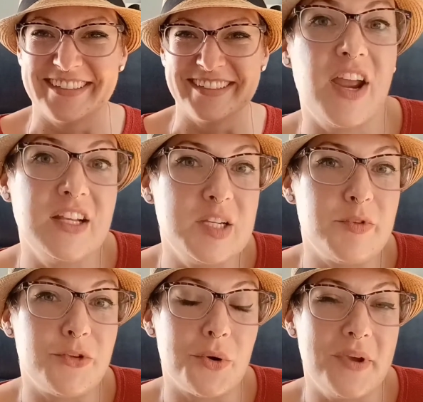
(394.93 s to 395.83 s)
Finally,
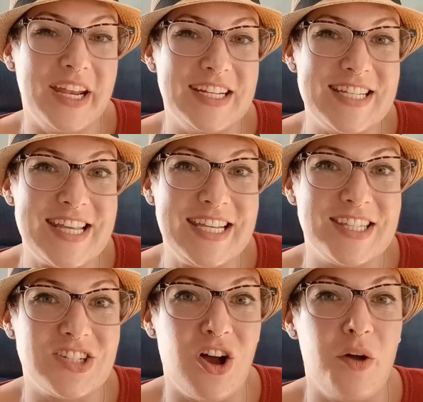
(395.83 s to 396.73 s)
before we get into the
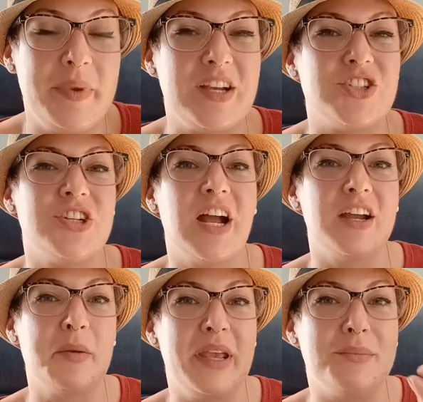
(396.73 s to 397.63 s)
install, because you're not going
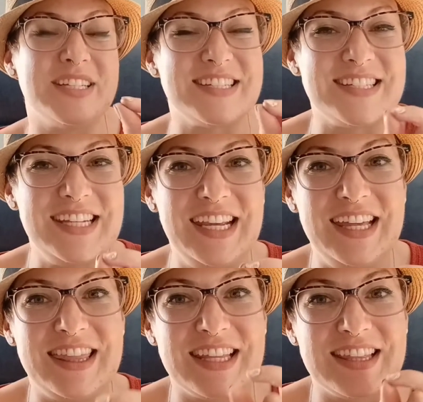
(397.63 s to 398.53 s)
to be able to see
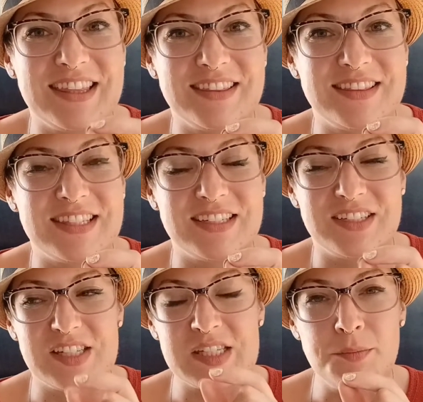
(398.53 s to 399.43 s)
the
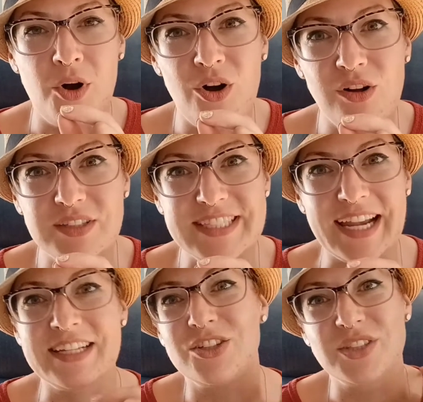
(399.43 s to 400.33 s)
small
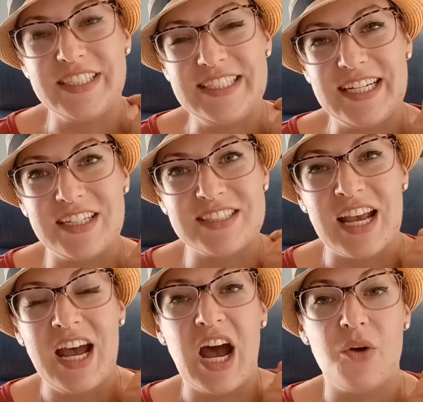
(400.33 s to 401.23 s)
technical details,
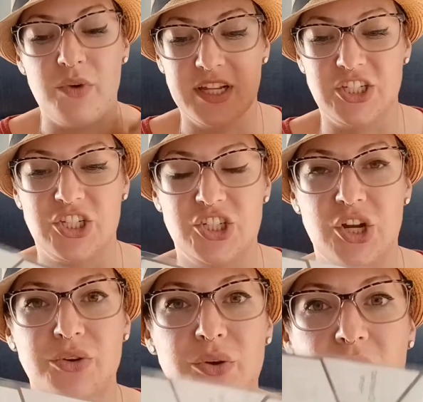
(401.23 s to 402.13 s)
I wanted to
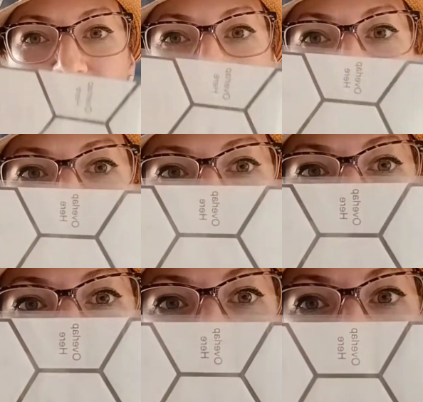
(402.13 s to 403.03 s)
show you a close-up